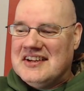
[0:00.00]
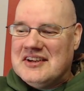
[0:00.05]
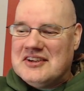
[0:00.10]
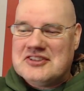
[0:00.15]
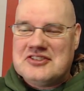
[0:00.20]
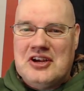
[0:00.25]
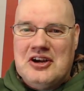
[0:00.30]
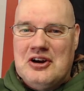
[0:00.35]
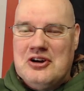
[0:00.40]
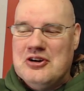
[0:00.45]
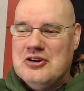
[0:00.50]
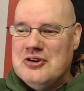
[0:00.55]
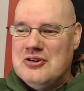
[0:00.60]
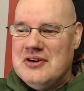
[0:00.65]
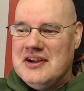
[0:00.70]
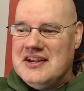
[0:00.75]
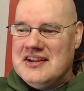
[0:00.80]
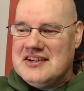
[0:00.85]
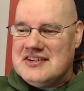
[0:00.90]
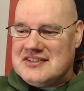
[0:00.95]
So
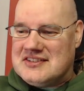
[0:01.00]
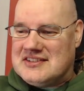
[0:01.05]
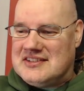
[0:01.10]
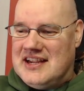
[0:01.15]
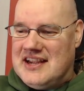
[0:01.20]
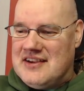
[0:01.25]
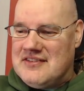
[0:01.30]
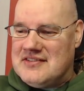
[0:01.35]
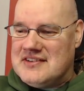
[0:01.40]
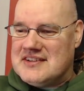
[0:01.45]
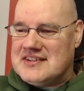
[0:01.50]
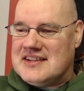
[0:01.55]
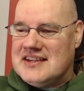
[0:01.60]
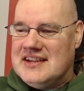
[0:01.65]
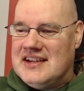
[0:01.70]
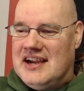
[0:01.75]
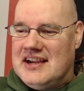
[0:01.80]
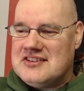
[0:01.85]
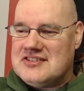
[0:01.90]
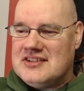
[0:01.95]
who is David
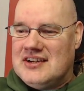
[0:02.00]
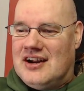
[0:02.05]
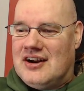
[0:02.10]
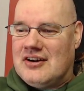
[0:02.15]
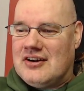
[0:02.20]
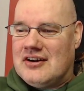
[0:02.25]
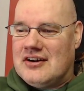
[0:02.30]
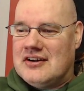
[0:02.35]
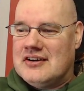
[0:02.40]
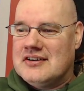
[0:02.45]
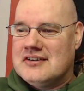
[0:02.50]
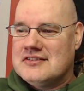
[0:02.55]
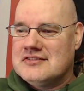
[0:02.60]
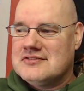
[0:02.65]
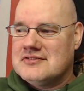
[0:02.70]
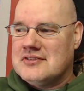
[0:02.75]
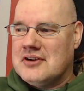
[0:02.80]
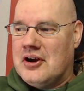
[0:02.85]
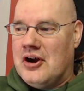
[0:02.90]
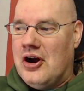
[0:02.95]
D. Eisenhower?
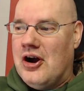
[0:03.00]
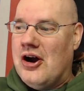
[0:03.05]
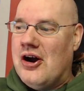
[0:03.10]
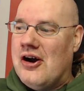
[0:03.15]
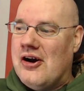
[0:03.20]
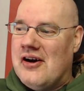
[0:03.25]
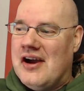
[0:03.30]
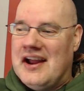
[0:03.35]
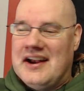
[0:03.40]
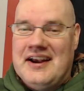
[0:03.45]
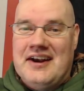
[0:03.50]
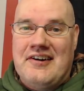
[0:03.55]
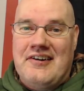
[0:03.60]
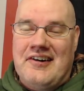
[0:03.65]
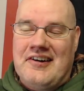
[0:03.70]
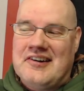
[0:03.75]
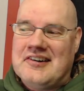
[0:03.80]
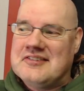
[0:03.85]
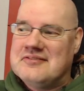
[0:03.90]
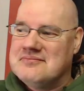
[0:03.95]
Oh, an
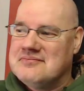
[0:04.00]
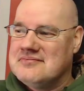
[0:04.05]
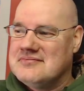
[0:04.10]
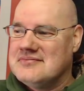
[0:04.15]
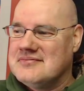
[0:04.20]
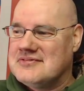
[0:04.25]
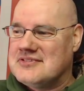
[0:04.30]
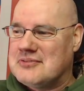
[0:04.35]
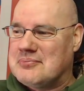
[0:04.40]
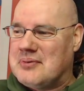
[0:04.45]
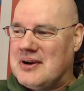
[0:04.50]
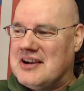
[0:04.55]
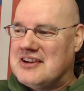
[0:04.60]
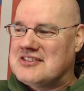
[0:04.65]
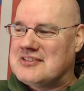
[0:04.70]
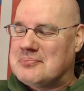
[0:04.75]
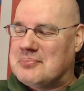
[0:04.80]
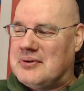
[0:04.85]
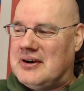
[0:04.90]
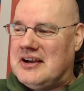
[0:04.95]
error.
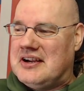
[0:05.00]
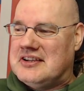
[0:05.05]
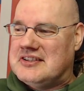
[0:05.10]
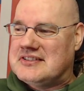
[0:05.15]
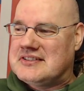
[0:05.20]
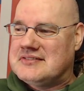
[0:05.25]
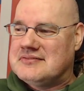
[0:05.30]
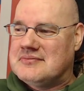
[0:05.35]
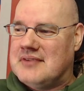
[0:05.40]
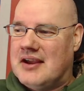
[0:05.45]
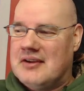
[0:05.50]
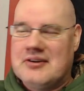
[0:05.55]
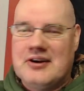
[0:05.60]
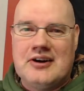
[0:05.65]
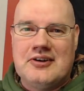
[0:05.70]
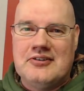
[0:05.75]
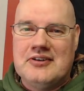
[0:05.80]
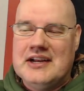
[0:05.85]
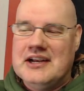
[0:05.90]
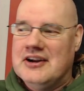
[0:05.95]
Surprise, surprise. I'm
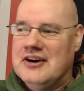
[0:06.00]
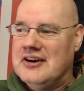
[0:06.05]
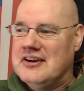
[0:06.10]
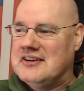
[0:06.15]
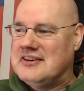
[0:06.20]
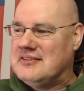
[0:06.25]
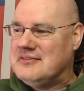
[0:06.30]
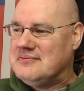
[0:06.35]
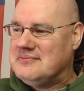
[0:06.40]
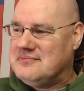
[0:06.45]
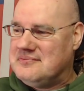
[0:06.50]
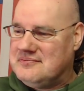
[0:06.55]
going to reload.